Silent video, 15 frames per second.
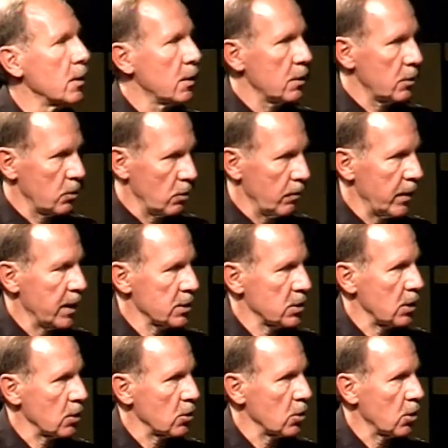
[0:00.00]

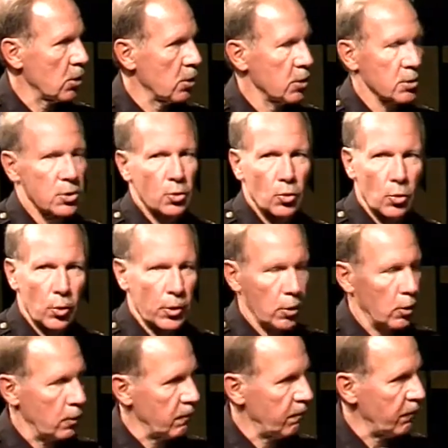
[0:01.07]
domestic calls, they're going
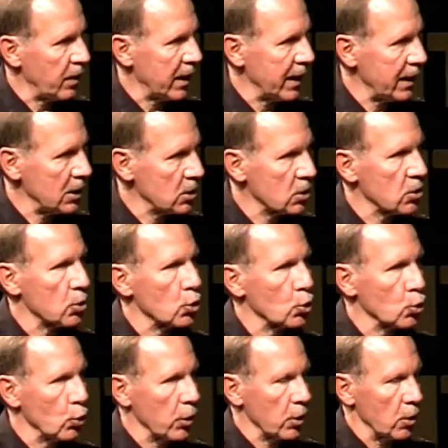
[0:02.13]
on fights, right. they're
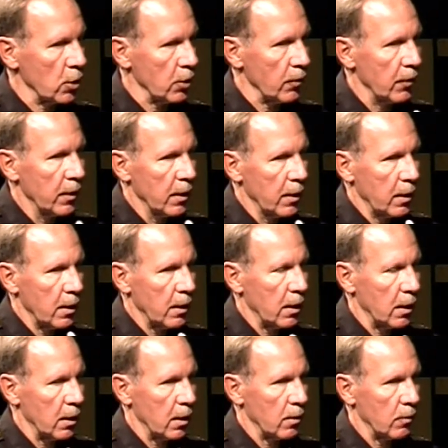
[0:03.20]
going on
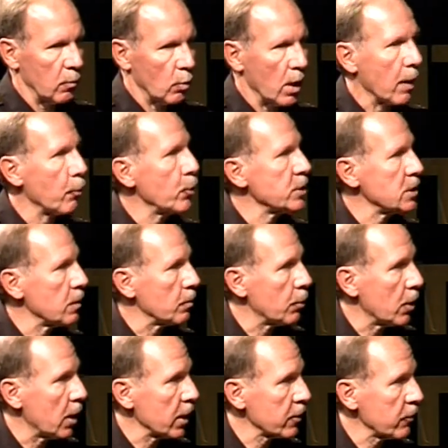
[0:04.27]
uh, robberies in
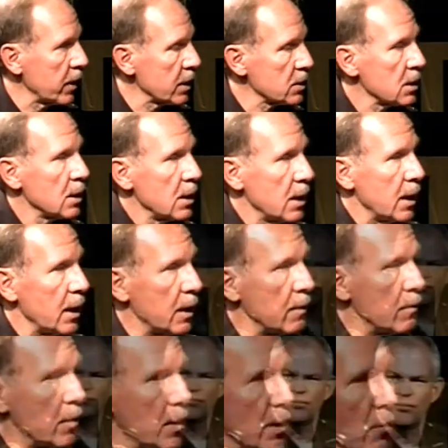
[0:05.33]
progress, mm -hmm.
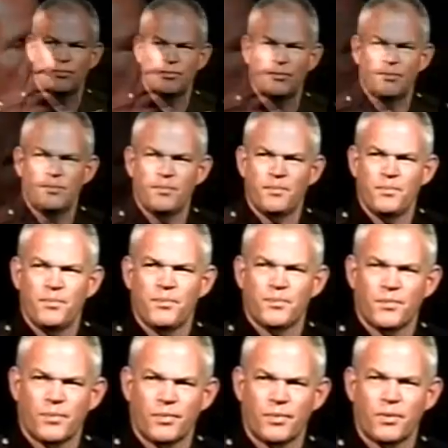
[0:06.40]
and and what a
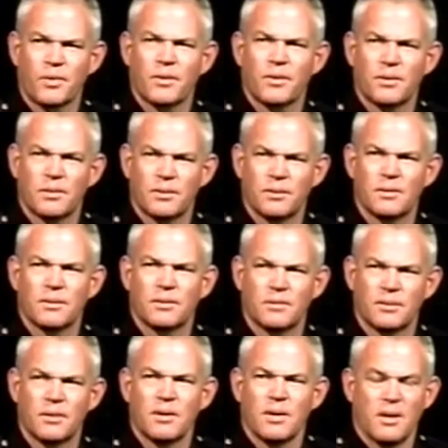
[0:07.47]
dangerous job
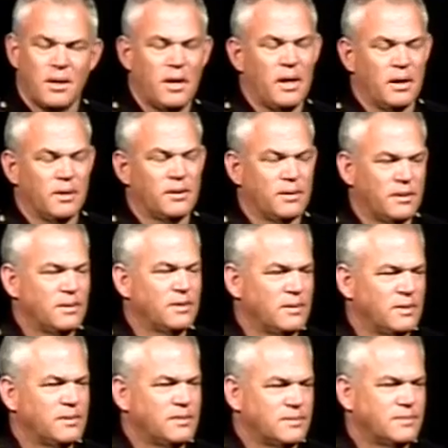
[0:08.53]
that is when it, you think about
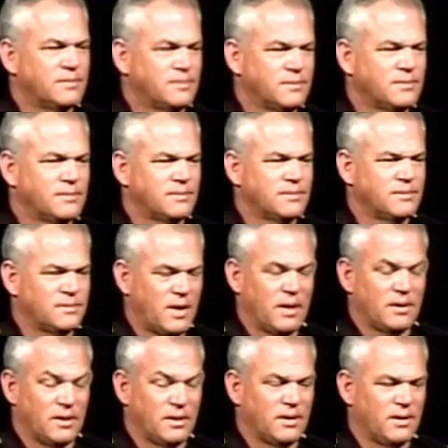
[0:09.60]
no backup. Yeah,
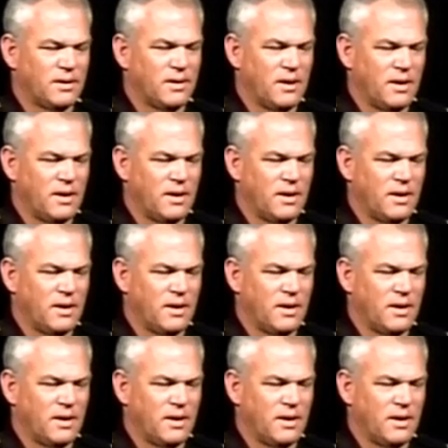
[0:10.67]
very close. It,